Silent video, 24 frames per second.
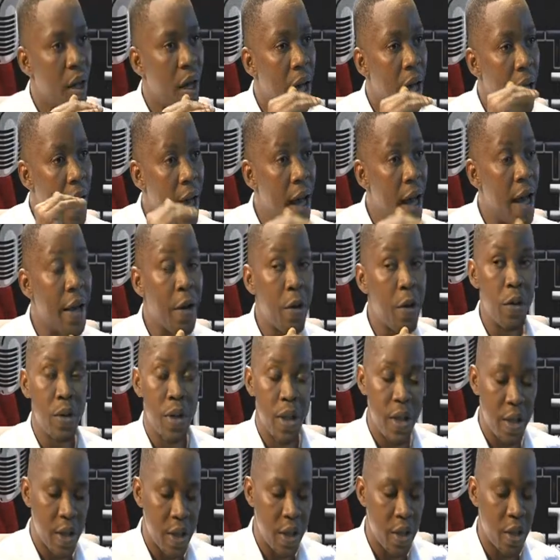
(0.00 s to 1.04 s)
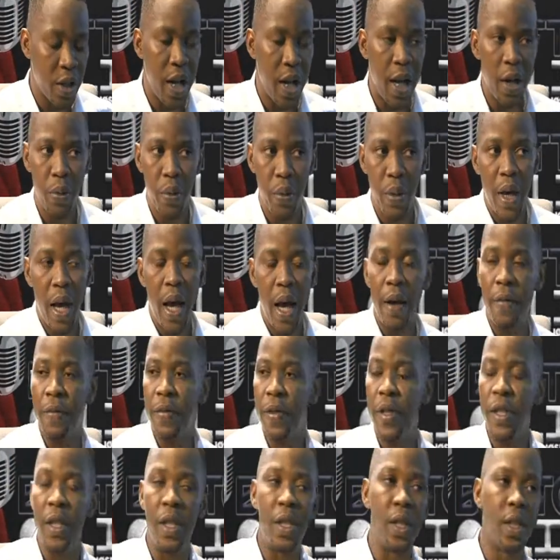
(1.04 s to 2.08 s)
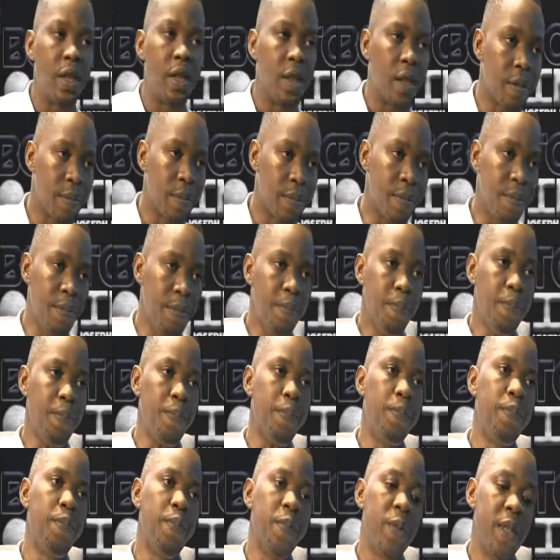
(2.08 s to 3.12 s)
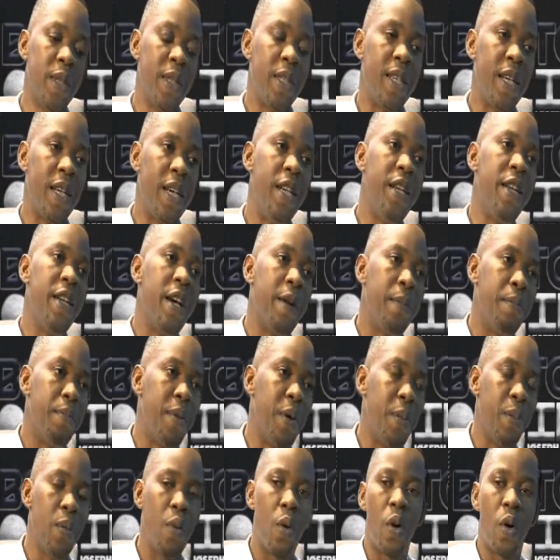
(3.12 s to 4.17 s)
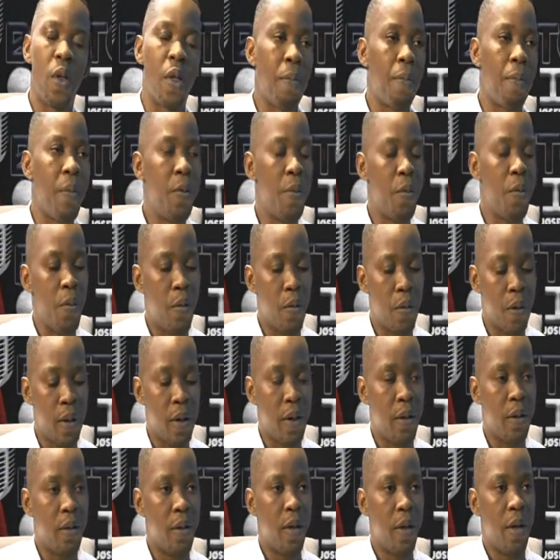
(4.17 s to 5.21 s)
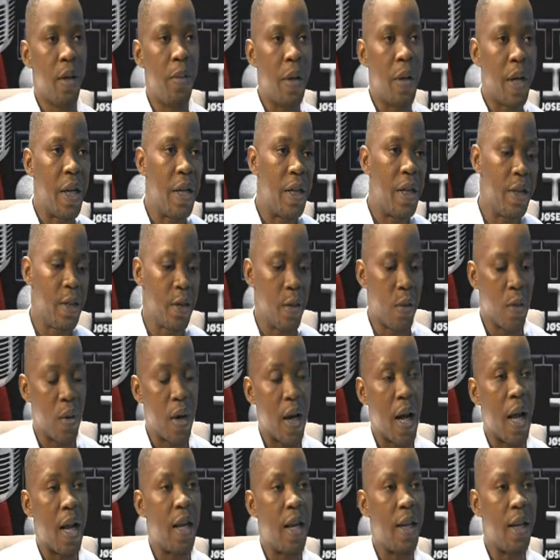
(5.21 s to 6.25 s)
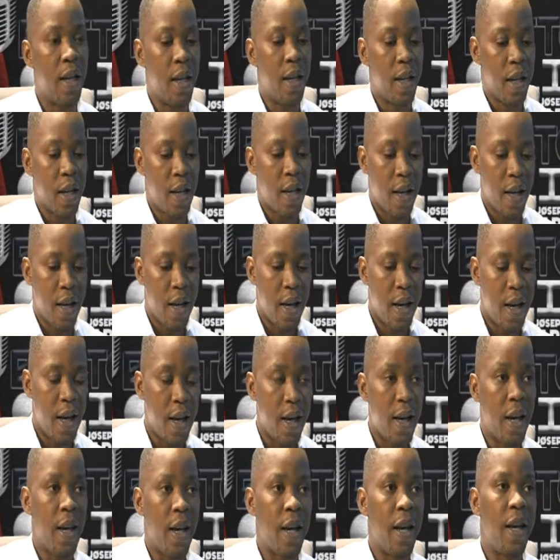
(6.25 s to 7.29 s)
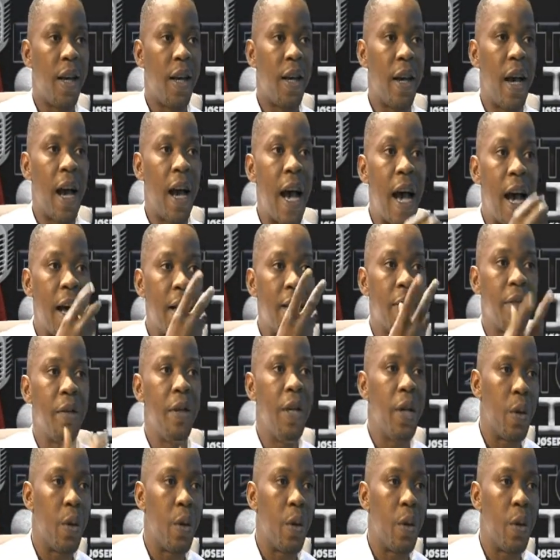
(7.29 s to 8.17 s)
High concentration, like we have these Indian people, other people making this local hard liquid.